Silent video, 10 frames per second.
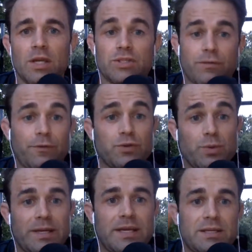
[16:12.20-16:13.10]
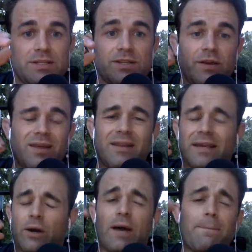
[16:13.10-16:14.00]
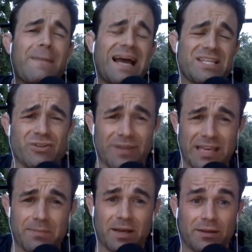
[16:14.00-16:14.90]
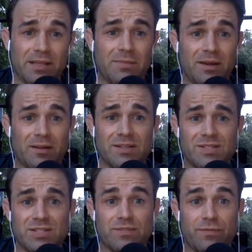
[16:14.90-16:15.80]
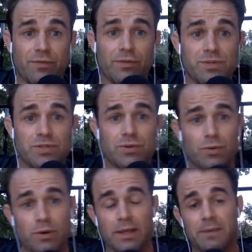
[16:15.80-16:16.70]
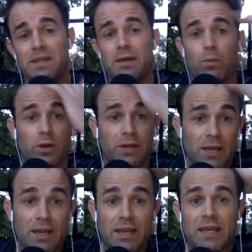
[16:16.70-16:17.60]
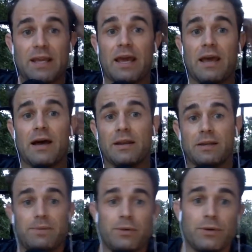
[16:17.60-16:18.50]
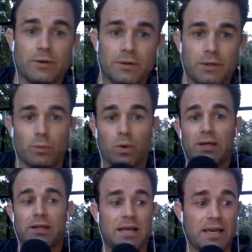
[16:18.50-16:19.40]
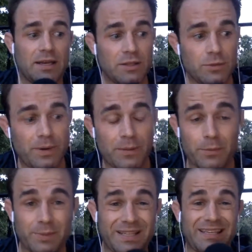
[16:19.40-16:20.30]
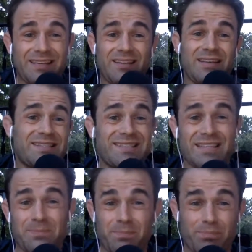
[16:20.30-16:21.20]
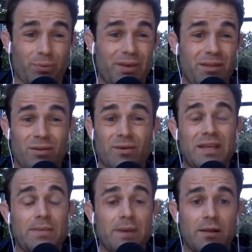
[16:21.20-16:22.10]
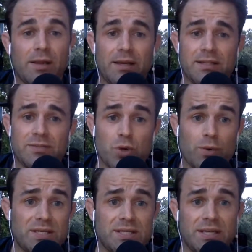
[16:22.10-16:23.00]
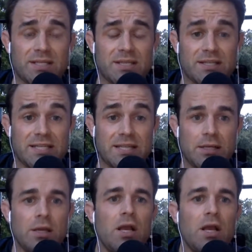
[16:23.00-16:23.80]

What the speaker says: So the first one is like mastering email. Email is just, for those of you who are like me that work on a computer, work online, you probably eat, sleep, breathe your email, and it's so easy to get sucked in.